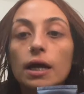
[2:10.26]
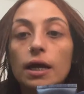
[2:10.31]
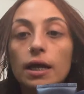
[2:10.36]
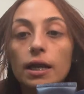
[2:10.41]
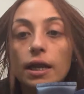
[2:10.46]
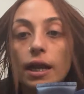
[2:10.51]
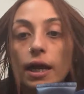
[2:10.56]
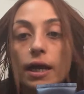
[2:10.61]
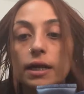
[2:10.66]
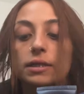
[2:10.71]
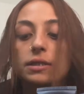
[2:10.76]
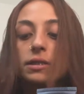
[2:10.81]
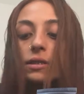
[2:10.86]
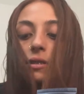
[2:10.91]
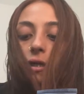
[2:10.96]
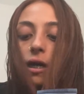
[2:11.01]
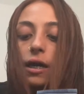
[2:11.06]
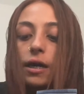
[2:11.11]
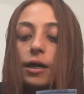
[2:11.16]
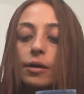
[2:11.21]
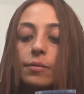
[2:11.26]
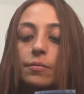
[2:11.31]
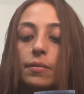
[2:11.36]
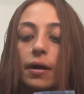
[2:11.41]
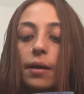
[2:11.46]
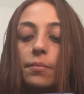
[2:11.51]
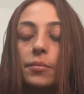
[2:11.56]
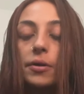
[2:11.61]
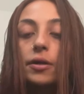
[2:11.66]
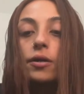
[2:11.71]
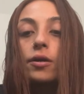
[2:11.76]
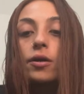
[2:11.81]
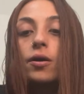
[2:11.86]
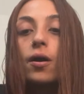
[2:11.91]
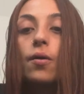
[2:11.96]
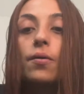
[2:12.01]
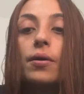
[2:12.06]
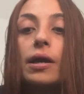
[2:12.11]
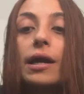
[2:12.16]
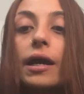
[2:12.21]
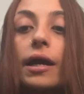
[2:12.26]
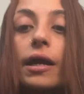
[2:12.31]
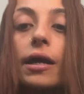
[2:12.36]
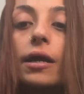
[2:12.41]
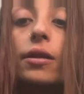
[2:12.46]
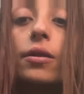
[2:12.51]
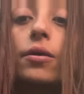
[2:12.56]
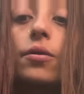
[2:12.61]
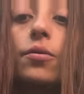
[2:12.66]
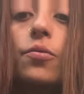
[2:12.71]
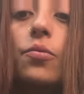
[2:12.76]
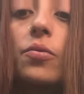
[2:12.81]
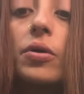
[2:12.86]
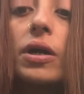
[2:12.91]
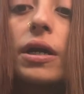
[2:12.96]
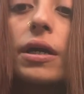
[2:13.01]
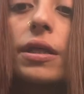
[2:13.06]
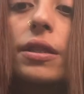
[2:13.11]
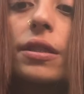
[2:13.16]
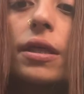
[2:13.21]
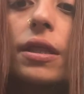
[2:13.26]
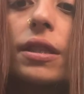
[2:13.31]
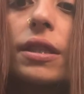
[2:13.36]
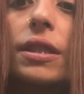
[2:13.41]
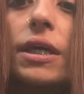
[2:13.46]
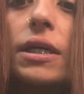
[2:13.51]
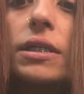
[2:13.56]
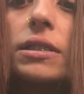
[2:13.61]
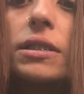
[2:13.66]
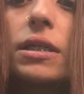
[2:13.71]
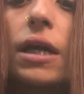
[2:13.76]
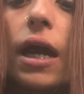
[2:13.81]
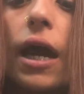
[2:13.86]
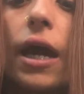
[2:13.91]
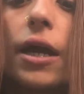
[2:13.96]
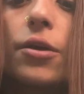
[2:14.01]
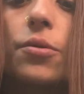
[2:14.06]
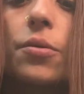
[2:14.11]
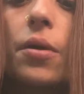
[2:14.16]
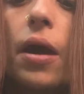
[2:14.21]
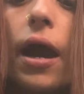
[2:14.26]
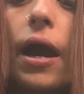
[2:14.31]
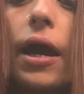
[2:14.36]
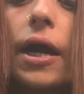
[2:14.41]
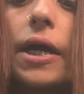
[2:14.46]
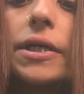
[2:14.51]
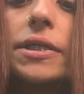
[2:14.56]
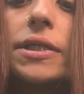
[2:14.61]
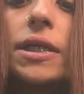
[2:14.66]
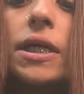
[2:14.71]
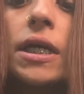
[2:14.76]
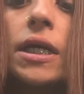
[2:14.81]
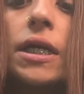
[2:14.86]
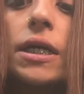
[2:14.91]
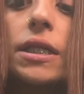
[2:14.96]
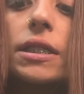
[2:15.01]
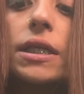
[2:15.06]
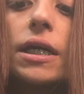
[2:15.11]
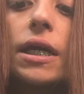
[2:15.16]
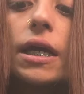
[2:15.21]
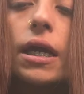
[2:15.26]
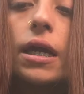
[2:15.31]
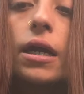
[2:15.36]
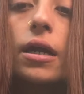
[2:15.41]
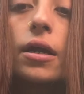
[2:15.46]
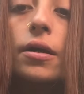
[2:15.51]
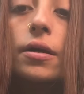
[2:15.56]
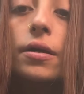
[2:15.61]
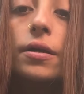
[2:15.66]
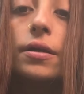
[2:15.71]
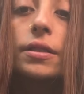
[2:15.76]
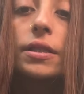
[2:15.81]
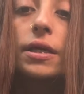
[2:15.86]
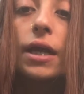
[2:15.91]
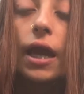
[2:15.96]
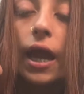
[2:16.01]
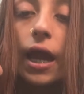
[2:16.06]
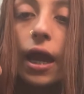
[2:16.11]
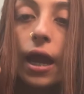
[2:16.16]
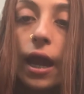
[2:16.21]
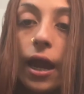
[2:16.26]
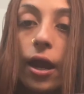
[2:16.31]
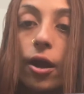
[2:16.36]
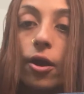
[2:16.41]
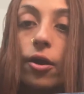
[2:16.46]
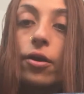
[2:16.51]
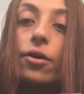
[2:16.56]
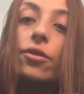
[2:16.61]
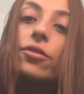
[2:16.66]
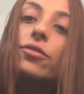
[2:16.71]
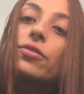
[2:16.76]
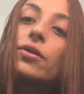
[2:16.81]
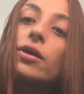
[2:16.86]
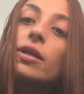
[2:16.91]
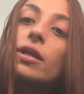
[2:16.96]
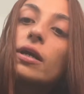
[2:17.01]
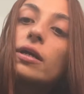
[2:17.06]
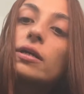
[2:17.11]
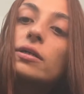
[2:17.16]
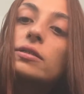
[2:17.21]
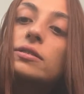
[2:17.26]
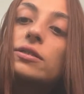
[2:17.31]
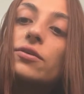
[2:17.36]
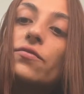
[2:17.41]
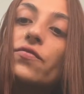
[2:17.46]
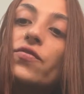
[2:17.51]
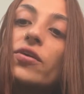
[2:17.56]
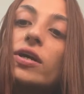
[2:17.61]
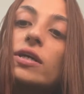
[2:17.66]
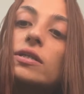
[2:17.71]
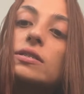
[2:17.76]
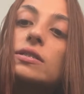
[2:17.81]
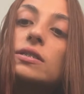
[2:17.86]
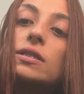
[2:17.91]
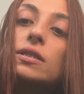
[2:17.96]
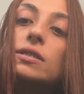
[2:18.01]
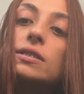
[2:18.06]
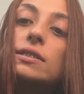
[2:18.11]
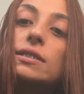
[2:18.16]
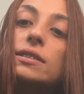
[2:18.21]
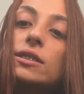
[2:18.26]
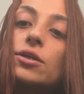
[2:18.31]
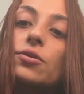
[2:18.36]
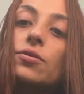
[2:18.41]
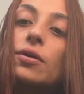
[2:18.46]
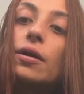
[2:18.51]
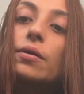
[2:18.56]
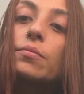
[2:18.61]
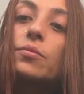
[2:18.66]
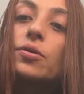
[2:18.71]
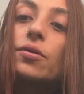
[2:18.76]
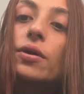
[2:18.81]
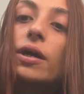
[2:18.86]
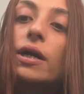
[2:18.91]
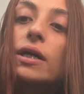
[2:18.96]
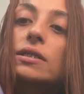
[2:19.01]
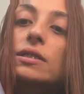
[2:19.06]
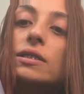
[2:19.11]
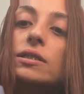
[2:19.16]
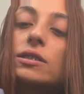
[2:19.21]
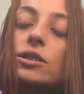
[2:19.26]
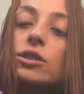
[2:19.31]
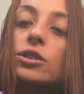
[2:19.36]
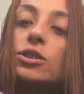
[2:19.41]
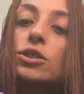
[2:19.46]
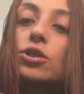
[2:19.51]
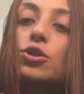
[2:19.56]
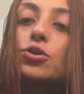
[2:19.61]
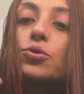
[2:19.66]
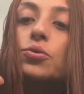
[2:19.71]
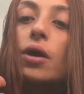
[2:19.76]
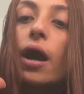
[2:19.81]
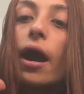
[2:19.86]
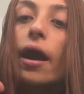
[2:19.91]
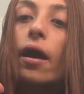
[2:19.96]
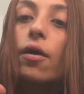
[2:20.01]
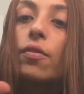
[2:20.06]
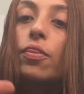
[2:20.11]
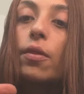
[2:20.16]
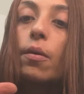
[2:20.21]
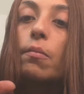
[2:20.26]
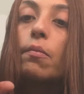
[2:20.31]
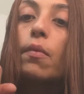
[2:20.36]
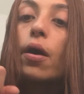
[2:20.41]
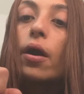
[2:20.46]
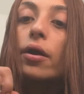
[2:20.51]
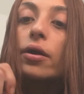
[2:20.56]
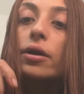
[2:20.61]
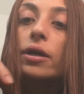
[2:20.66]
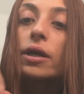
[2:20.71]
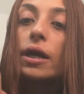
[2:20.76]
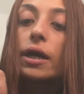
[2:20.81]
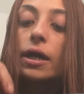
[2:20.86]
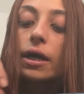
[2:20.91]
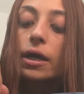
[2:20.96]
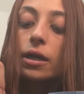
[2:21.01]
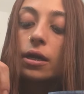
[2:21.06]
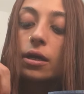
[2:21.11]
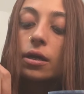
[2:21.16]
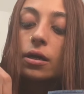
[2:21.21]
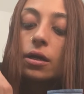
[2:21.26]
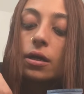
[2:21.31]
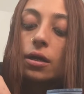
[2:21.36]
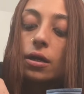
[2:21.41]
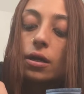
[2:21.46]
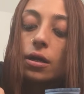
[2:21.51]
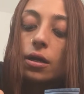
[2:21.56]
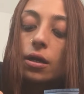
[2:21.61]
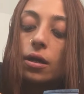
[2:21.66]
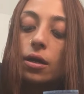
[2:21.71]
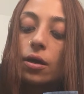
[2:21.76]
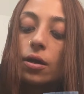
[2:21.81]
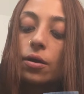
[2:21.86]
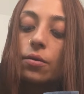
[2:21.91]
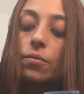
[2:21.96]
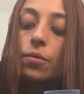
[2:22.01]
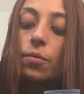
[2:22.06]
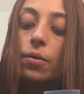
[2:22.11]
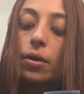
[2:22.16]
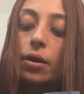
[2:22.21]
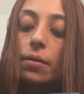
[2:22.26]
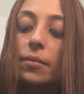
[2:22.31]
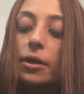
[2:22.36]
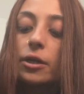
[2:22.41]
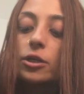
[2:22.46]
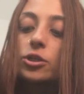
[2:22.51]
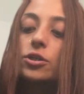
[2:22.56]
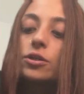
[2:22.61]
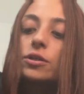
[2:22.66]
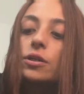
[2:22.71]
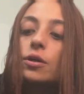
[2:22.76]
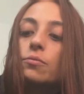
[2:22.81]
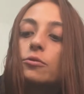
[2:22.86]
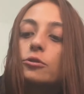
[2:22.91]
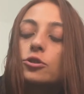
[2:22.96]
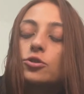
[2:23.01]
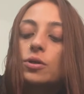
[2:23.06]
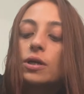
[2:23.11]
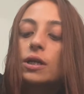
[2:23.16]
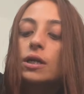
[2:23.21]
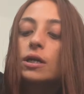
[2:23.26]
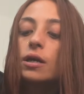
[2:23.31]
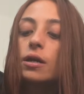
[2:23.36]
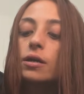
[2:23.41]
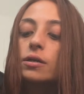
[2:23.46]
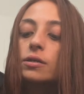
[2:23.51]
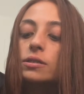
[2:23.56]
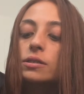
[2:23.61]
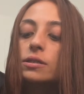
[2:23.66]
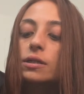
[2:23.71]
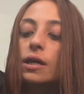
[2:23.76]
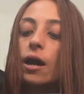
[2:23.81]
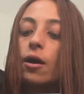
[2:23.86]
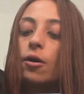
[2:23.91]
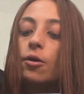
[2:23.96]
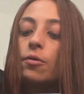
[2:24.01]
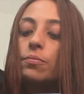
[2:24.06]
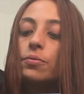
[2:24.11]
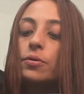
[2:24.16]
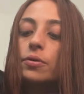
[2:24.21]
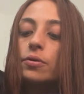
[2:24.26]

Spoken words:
next step, I'm gonna go in with this guy, you guys, the hair thinning defense serum. You guys, this is a new guy on the market. We want to make sure that we're treating our scalp